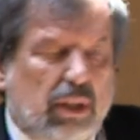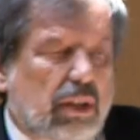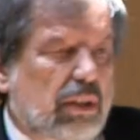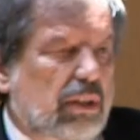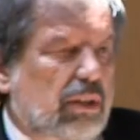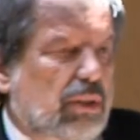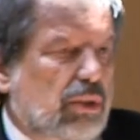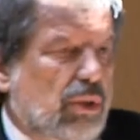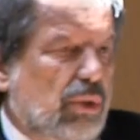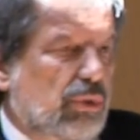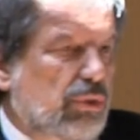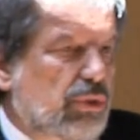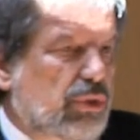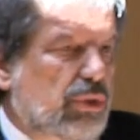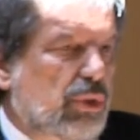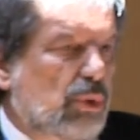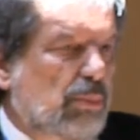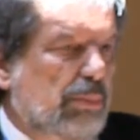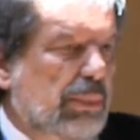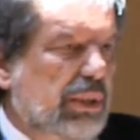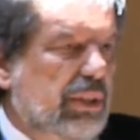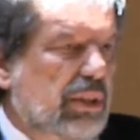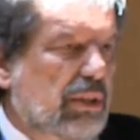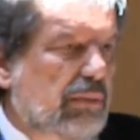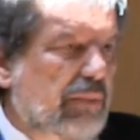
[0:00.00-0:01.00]

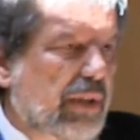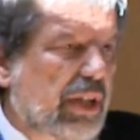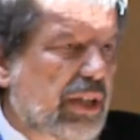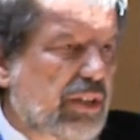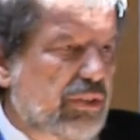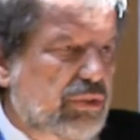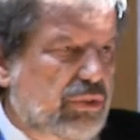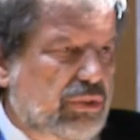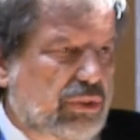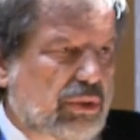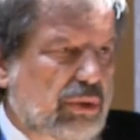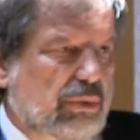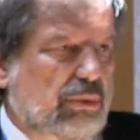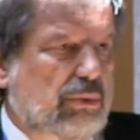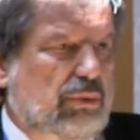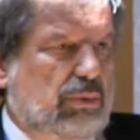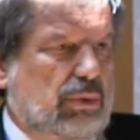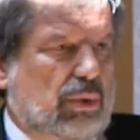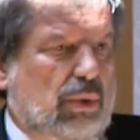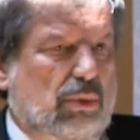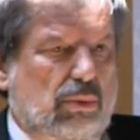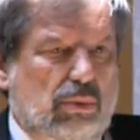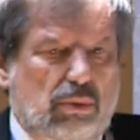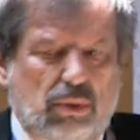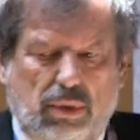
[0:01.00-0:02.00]
Consumer device
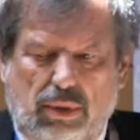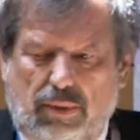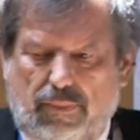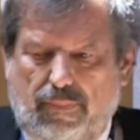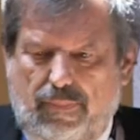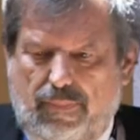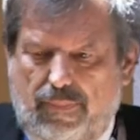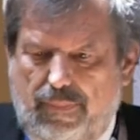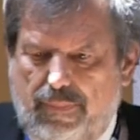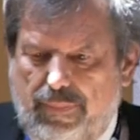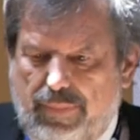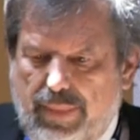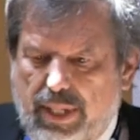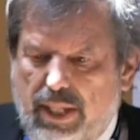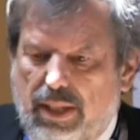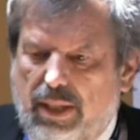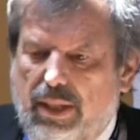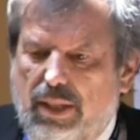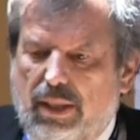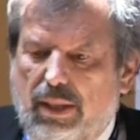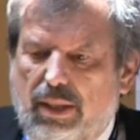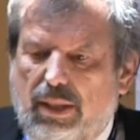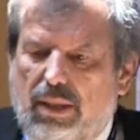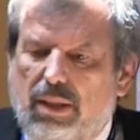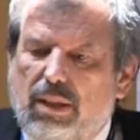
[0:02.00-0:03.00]
control.
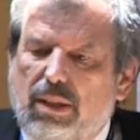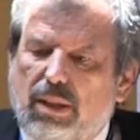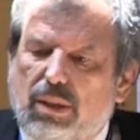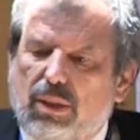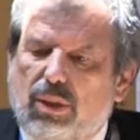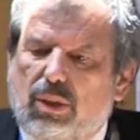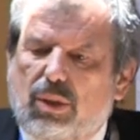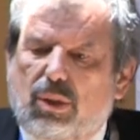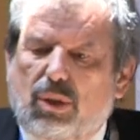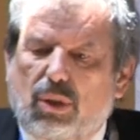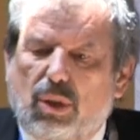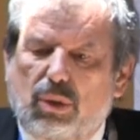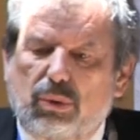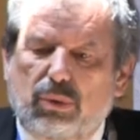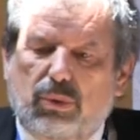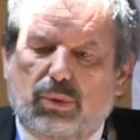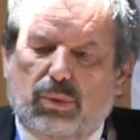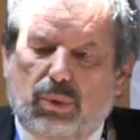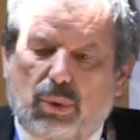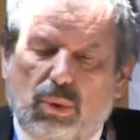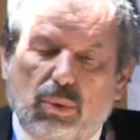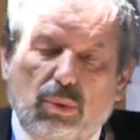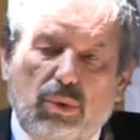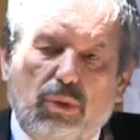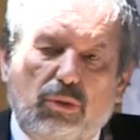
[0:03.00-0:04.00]

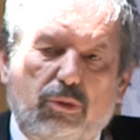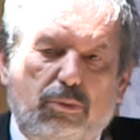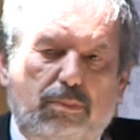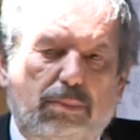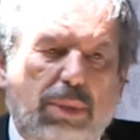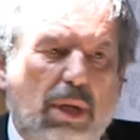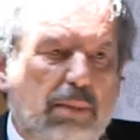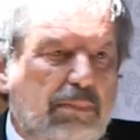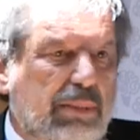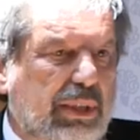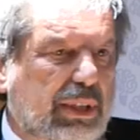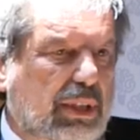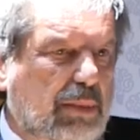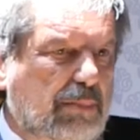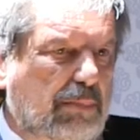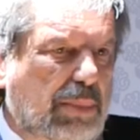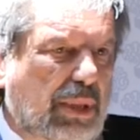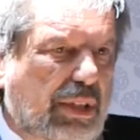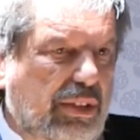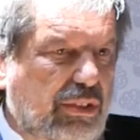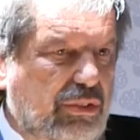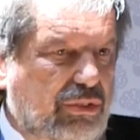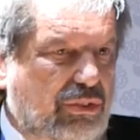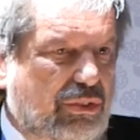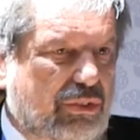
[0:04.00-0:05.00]
Control of public
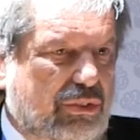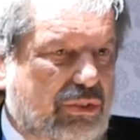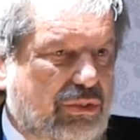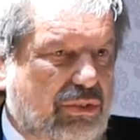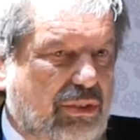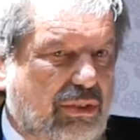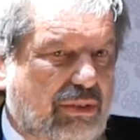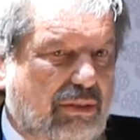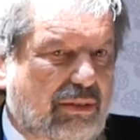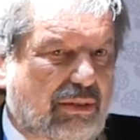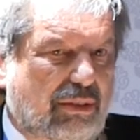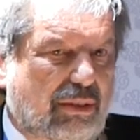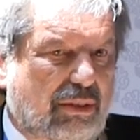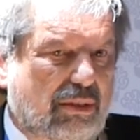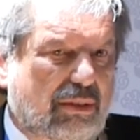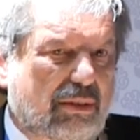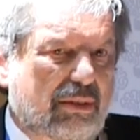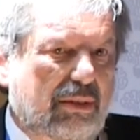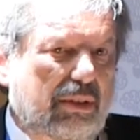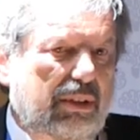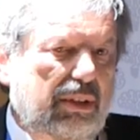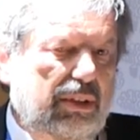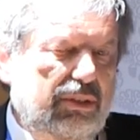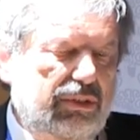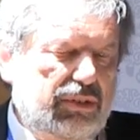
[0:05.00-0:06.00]
places,
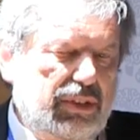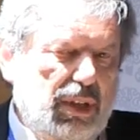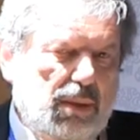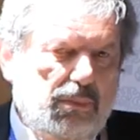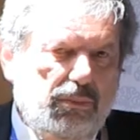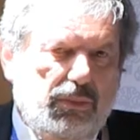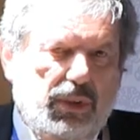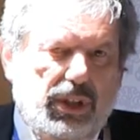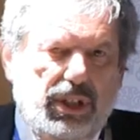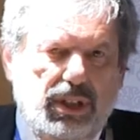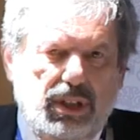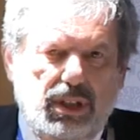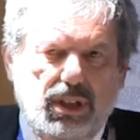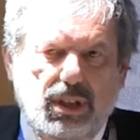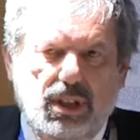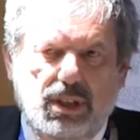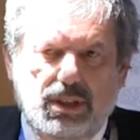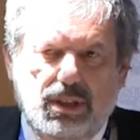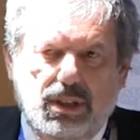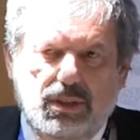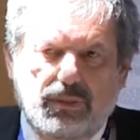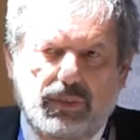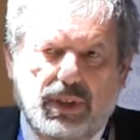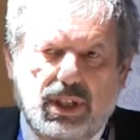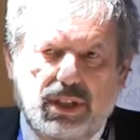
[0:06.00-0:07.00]
in some way an
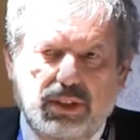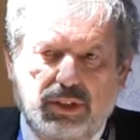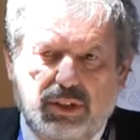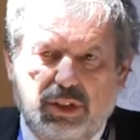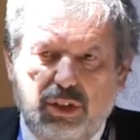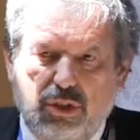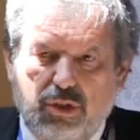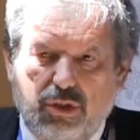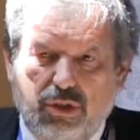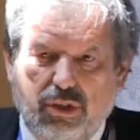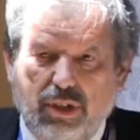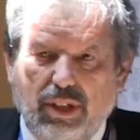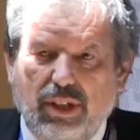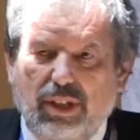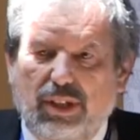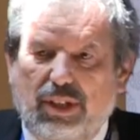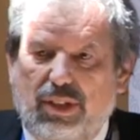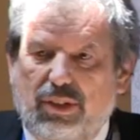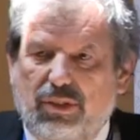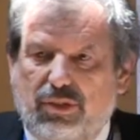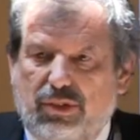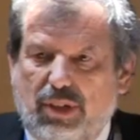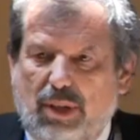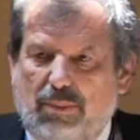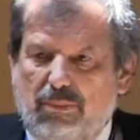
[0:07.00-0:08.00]
advantage,
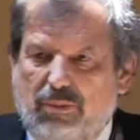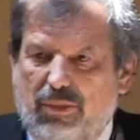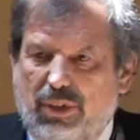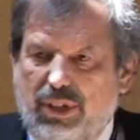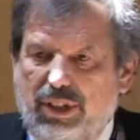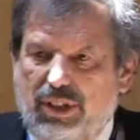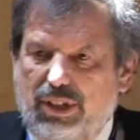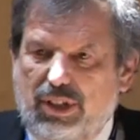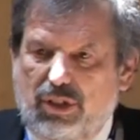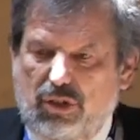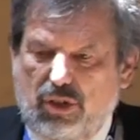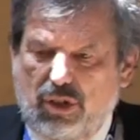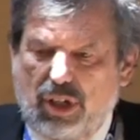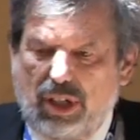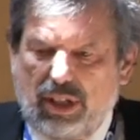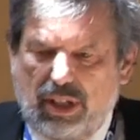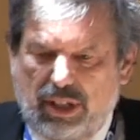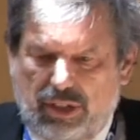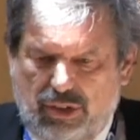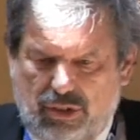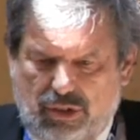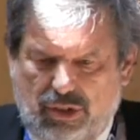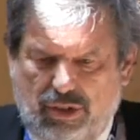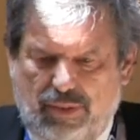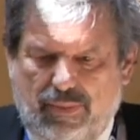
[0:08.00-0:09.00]
in some way a
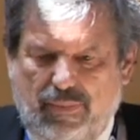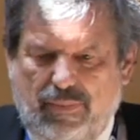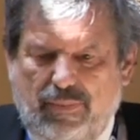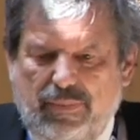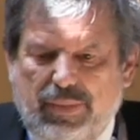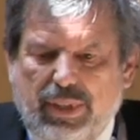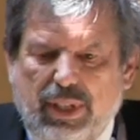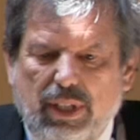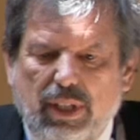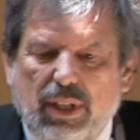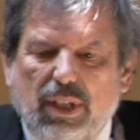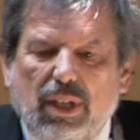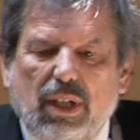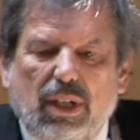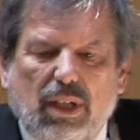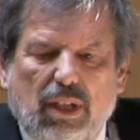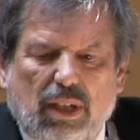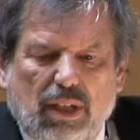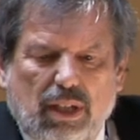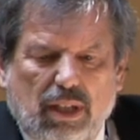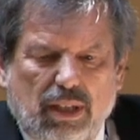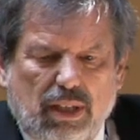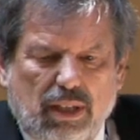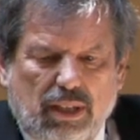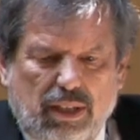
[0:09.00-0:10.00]
challenge.
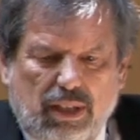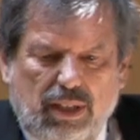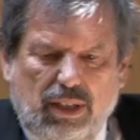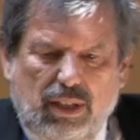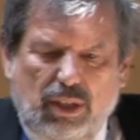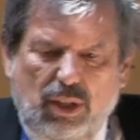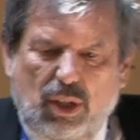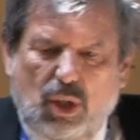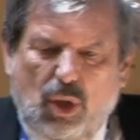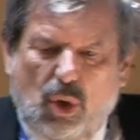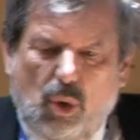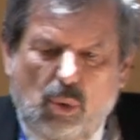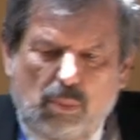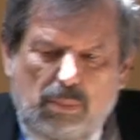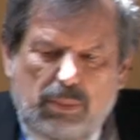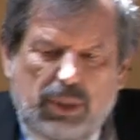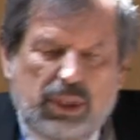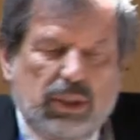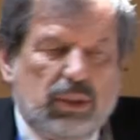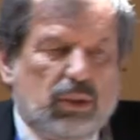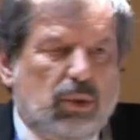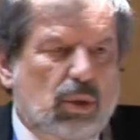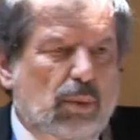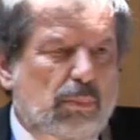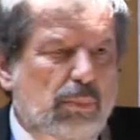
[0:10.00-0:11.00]
Home
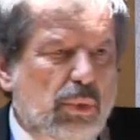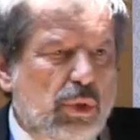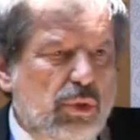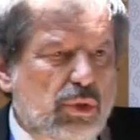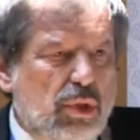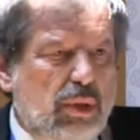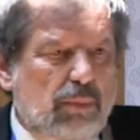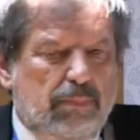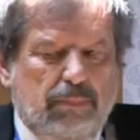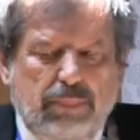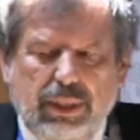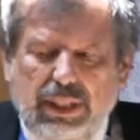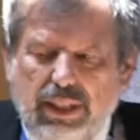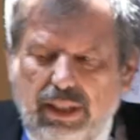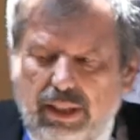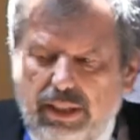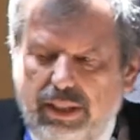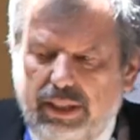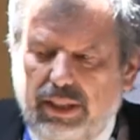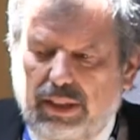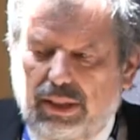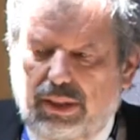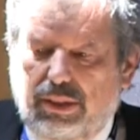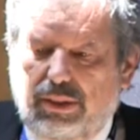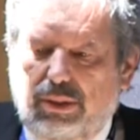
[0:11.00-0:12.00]
and commercial
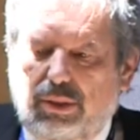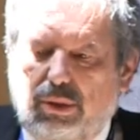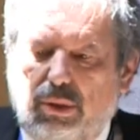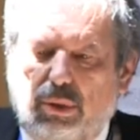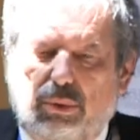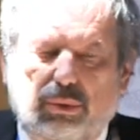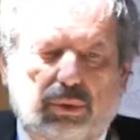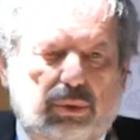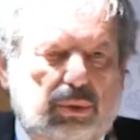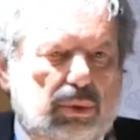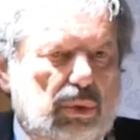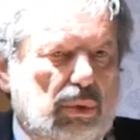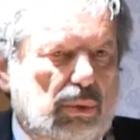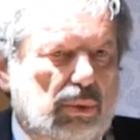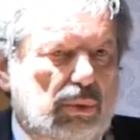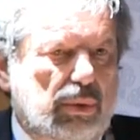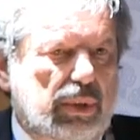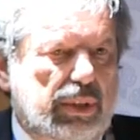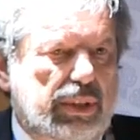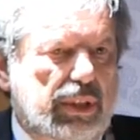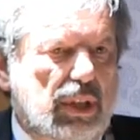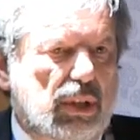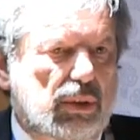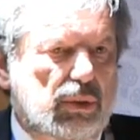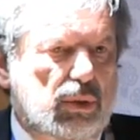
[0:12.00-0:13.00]
building control
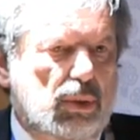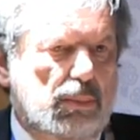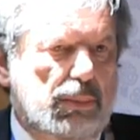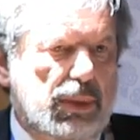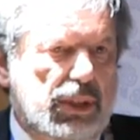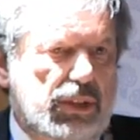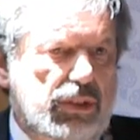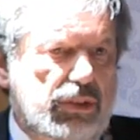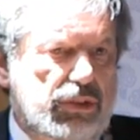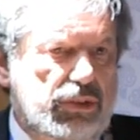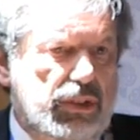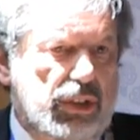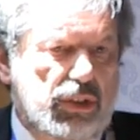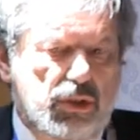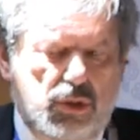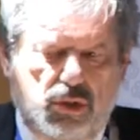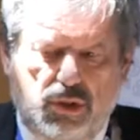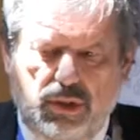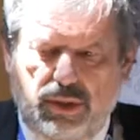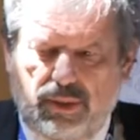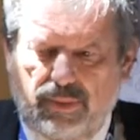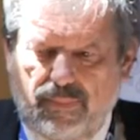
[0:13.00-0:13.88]
and automatization.